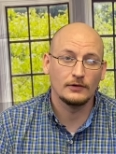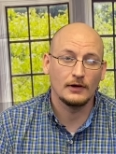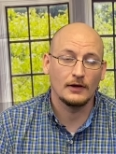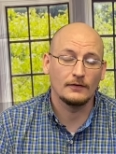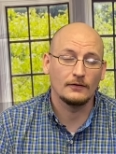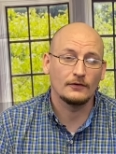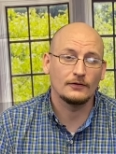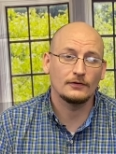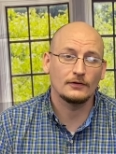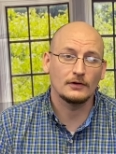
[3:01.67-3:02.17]
and the
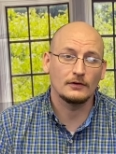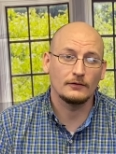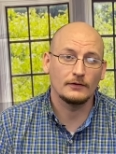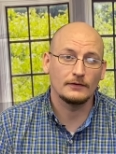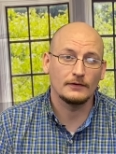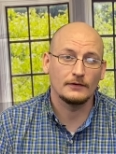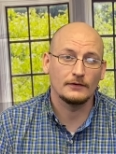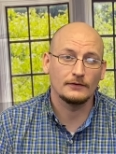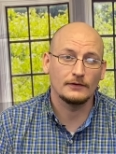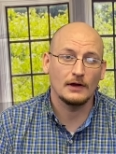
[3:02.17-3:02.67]

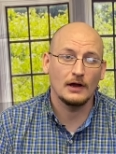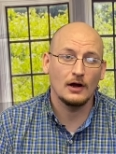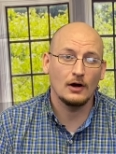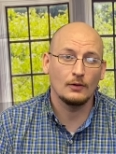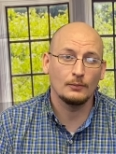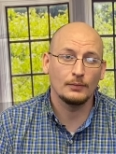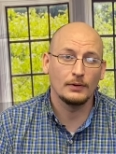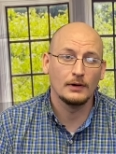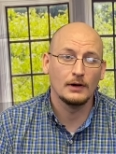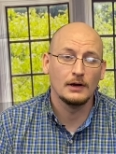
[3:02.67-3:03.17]
services to
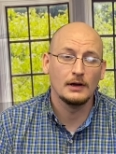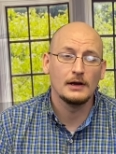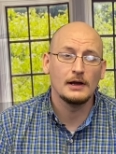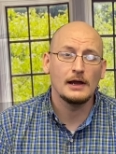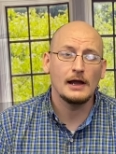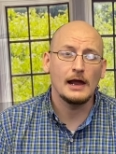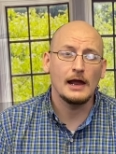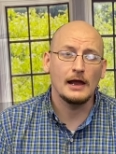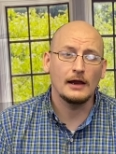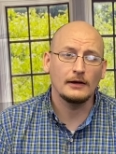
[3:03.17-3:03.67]
help
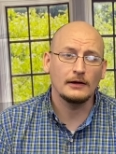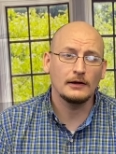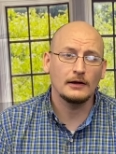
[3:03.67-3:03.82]
any